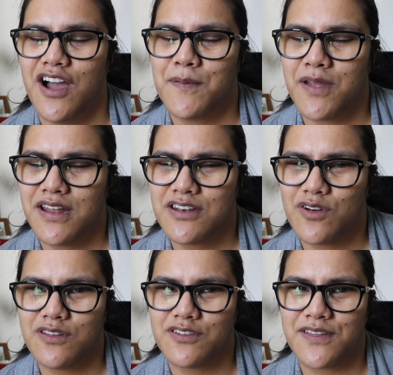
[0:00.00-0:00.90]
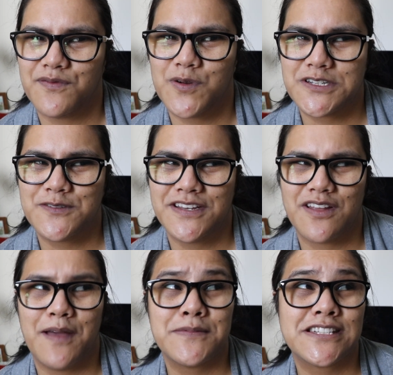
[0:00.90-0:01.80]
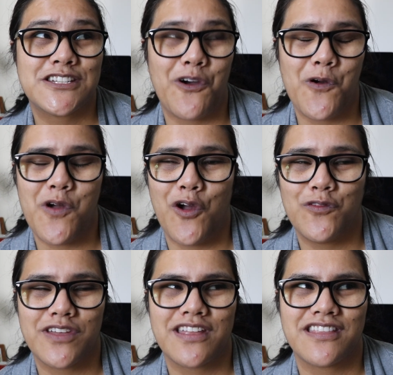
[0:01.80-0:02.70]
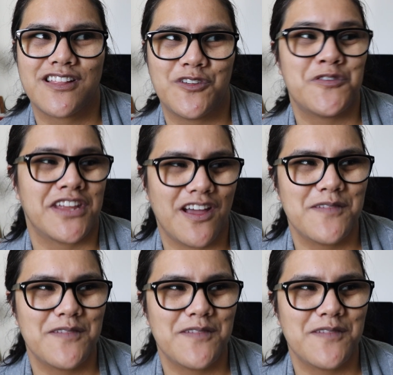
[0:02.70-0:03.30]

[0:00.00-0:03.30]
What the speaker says: I'm kind of not looking forward to it. I'm so over the glutening.